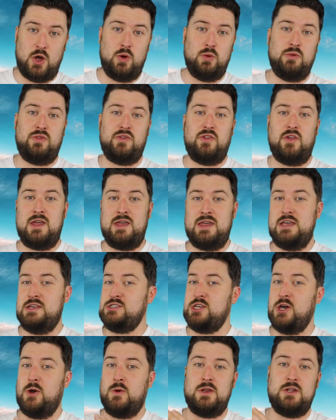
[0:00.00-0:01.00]
own thing.
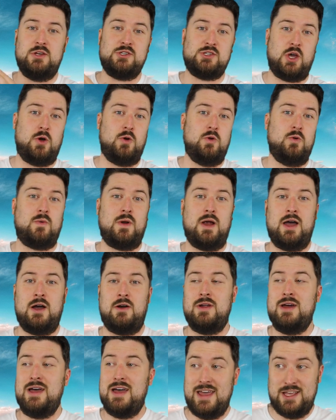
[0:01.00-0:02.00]
He's going his own
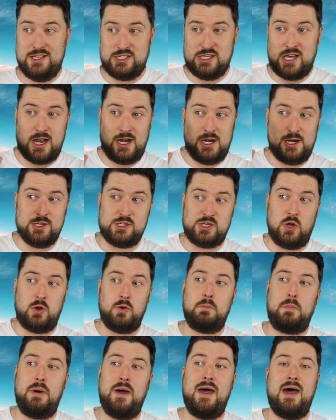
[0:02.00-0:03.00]
route. He's cutting his
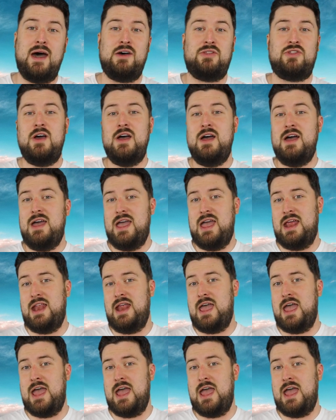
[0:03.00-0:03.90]
own path. And